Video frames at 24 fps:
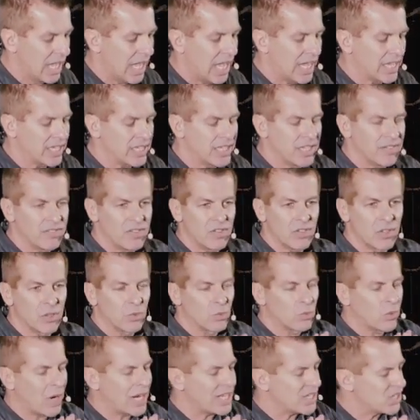I give you the
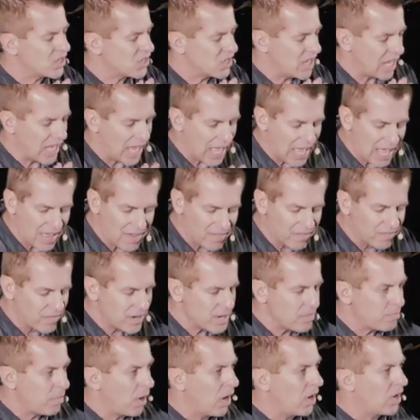rights to
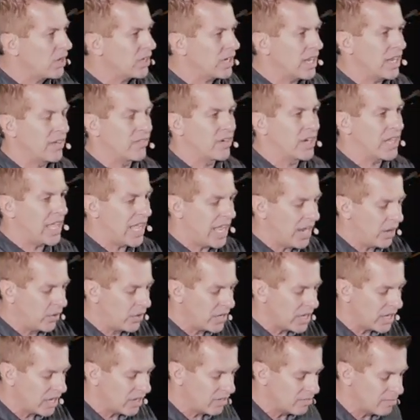every part, every
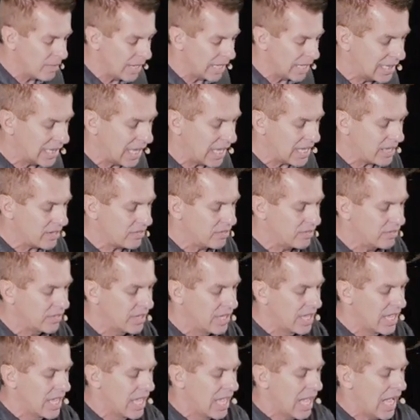area of life.
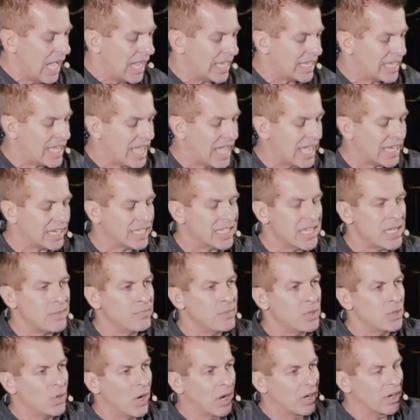I can't
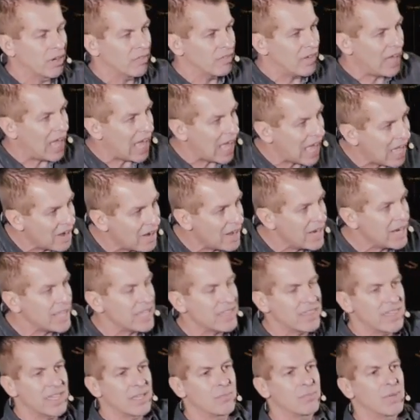keep you out of
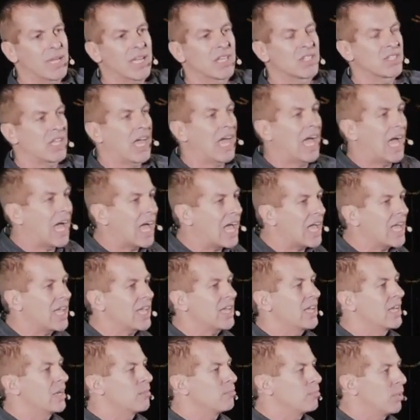anything because
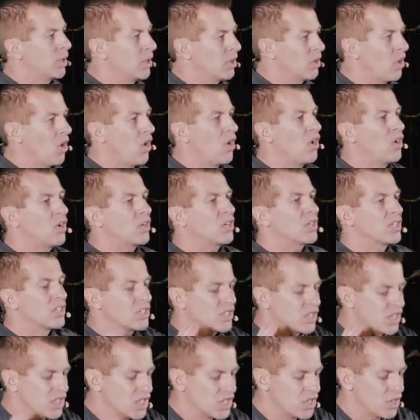I belong
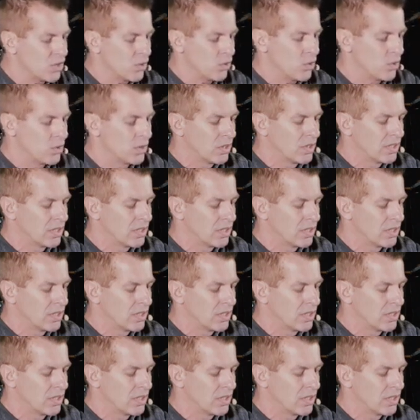to you.